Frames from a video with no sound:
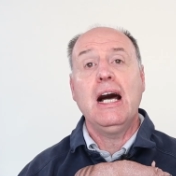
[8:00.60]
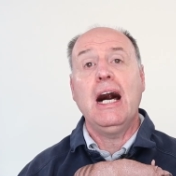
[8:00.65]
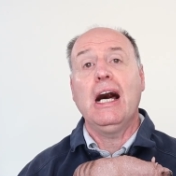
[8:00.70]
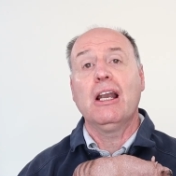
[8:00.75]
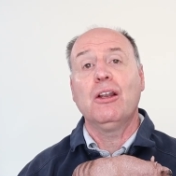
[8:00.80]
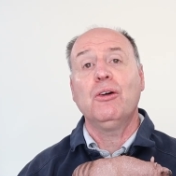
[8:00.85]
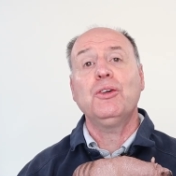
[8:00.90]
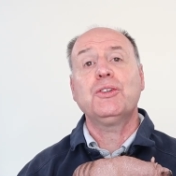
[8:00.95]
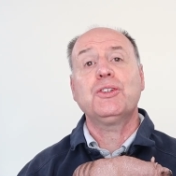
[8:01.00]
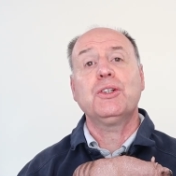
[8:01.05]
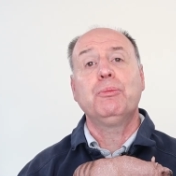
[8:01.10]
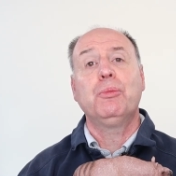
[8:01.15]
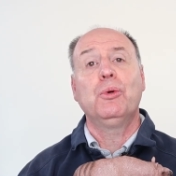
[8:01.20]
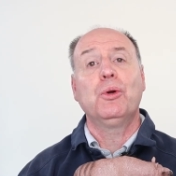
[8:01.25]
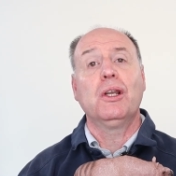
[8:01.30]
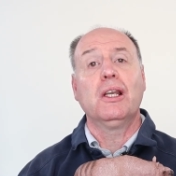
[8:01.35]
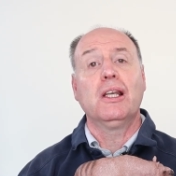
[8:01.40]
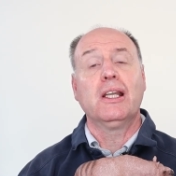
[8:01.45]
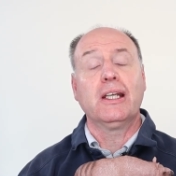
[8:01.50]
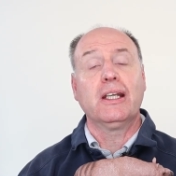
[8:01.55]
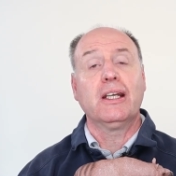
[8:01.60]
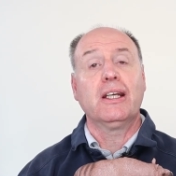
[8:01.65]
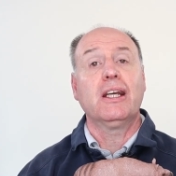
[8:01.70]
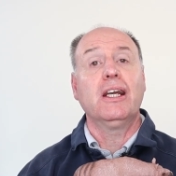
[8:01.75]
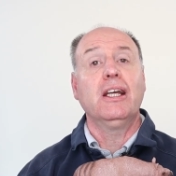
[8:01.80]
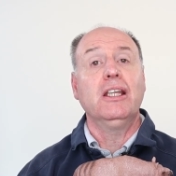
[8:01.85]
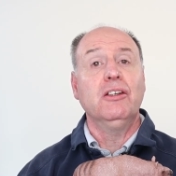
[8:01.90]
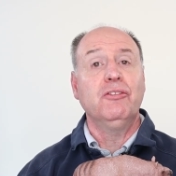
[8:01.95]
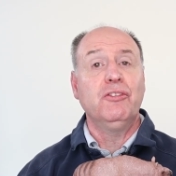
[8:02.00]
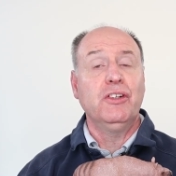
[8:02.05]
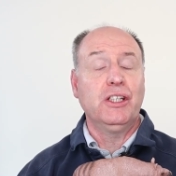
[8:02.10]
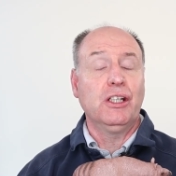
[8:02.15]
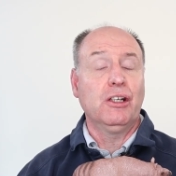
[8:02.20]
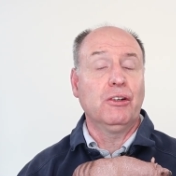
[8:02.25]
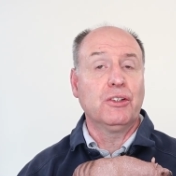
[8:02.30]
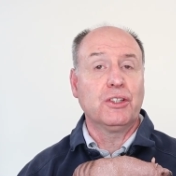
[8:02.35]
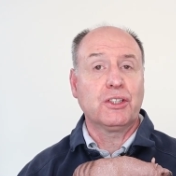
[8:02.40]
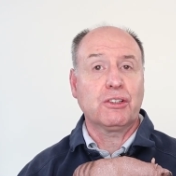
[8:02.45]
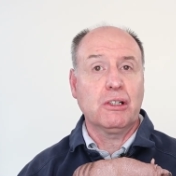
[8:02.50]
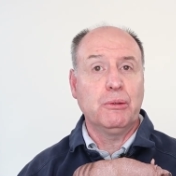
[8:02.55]
I'll also put a link in the video
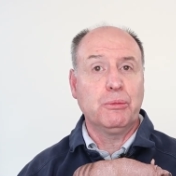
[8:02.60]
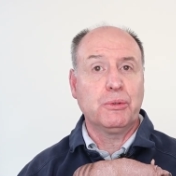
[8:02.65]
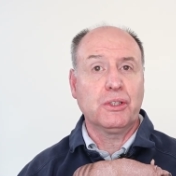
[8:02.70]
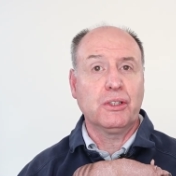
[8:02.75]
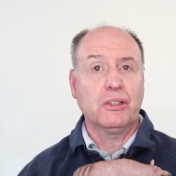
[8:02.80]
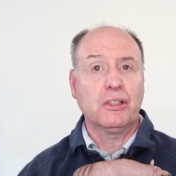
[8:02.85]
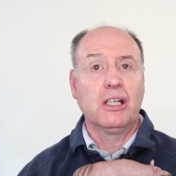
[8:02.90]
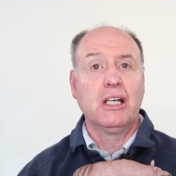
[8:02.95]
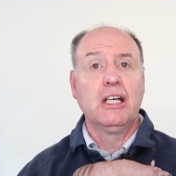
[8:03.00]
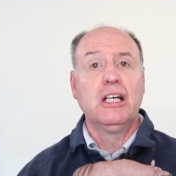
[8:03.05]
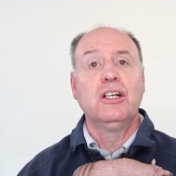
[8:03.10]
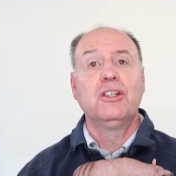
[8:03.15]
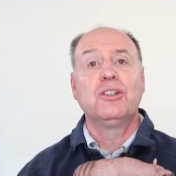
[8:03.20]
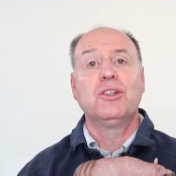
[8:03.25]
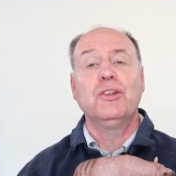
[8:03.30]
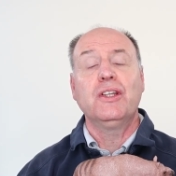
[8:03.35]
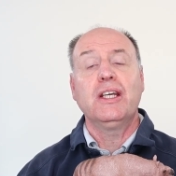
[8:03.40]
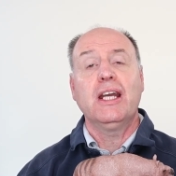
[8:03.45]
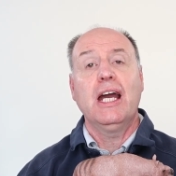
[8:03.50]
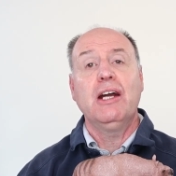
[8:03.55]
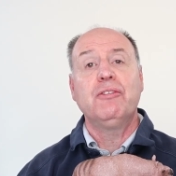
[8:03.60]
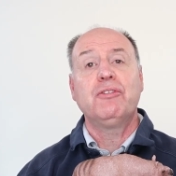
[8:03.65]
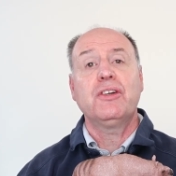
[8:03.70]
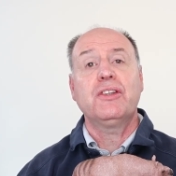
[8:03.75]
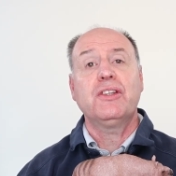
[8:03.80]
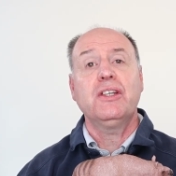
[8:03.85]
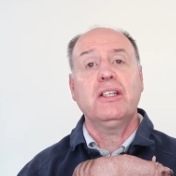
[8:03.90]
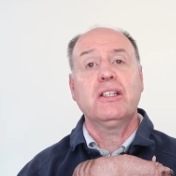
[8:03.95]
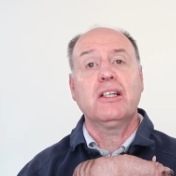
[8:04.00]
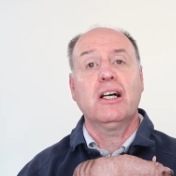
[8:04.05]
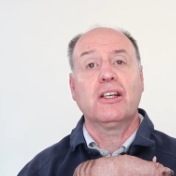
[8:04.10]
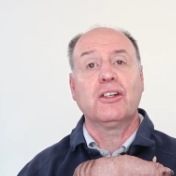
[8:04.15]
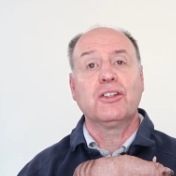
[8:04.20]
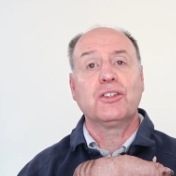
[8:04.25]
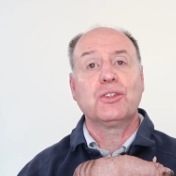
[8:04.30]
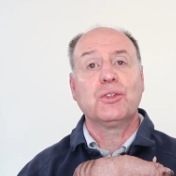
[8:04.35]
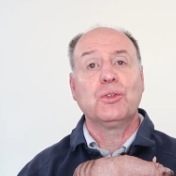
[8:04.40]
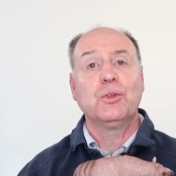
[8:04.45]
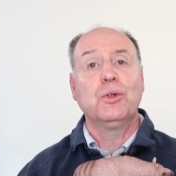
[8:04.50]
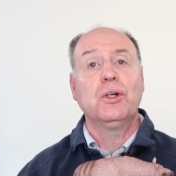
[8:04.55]
description to the Everything
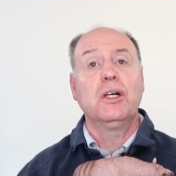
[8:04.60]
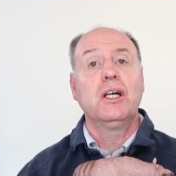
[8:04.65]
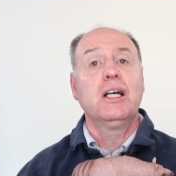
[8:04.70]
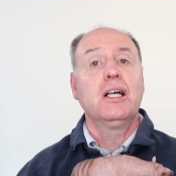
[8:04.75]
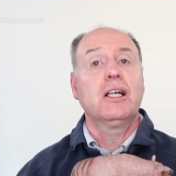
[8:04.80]
Dinosaur